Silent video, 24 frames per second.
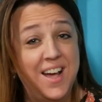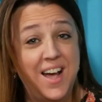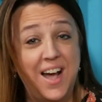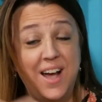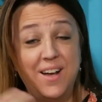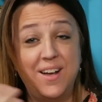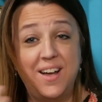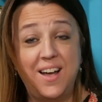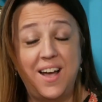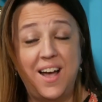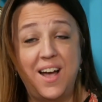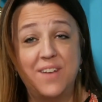
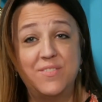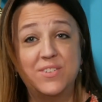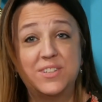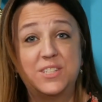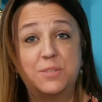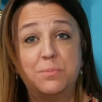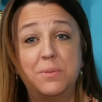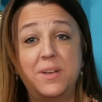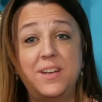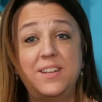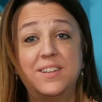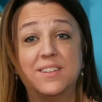I've
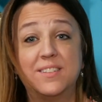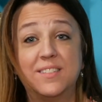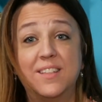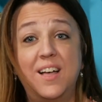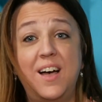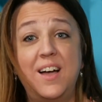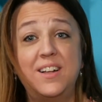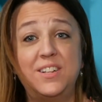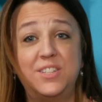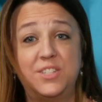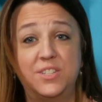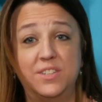explained a
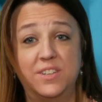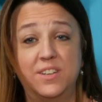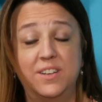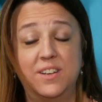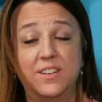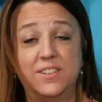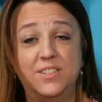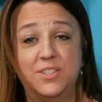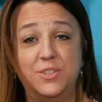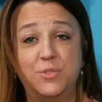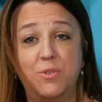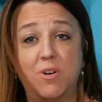lot
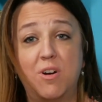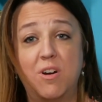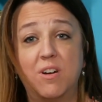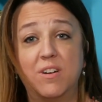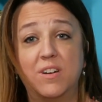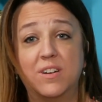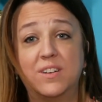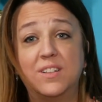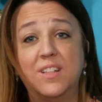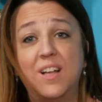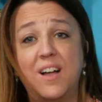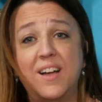to
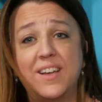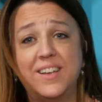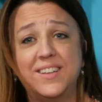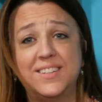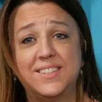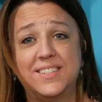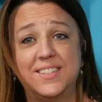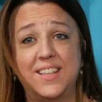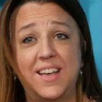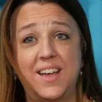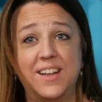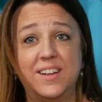our
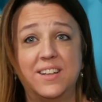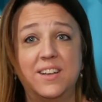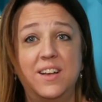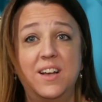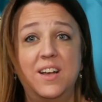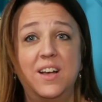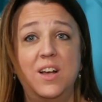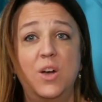clients that